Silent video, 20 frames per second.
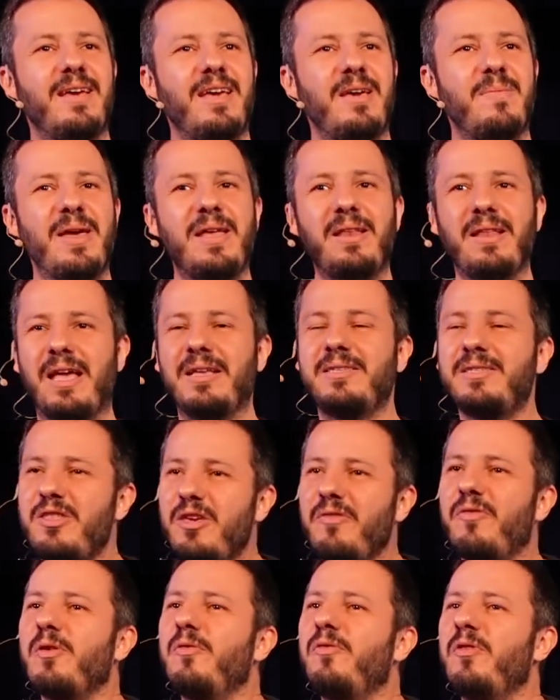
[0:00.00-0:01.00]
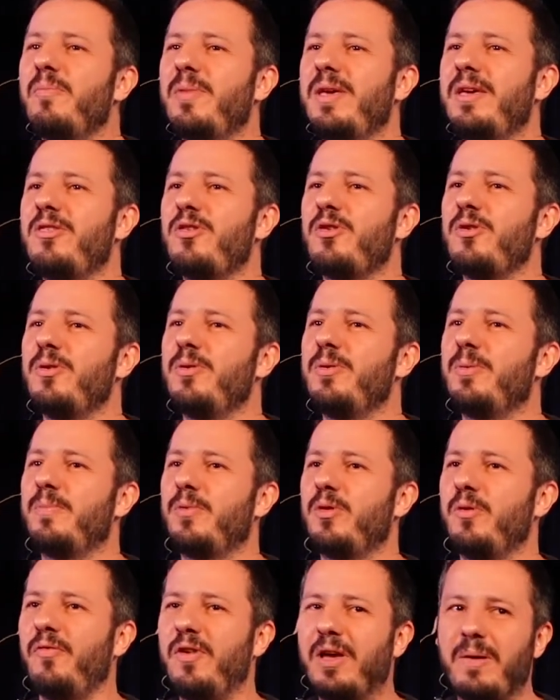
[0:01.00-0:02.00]
Amen. It's difficult for me to
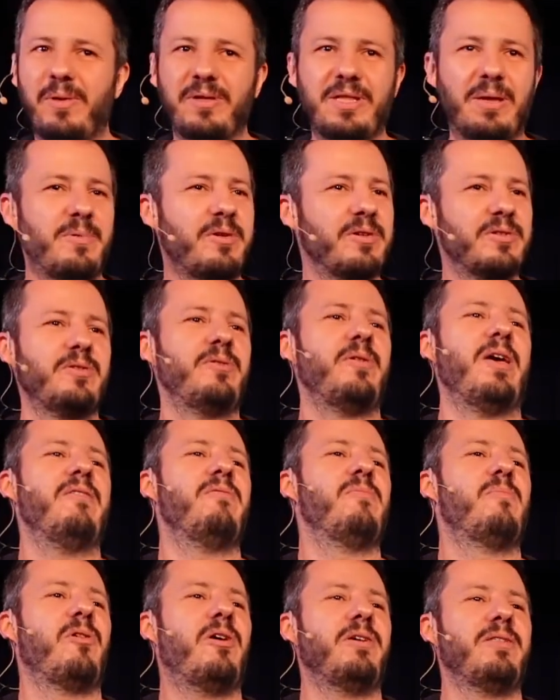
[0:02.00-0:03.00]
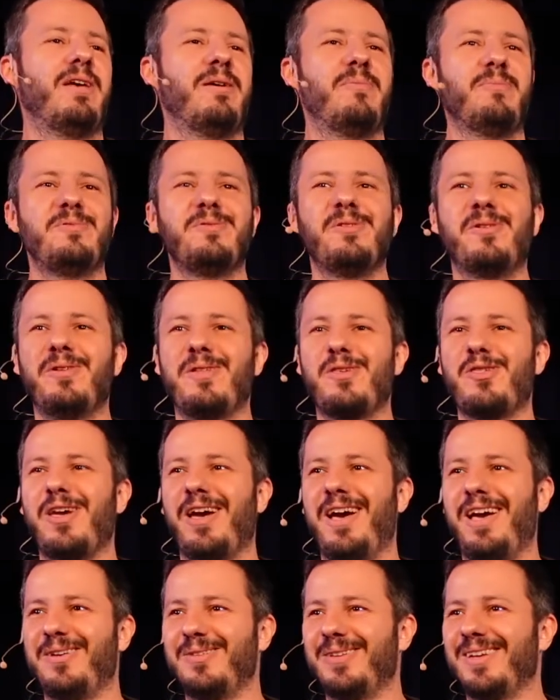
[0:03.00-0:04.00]
think about that, because I don't have a brother. I'm the only
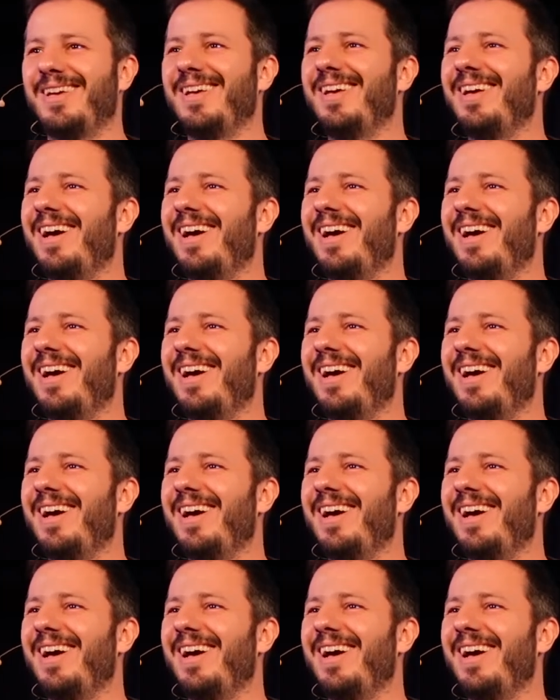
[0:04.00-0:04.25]
child.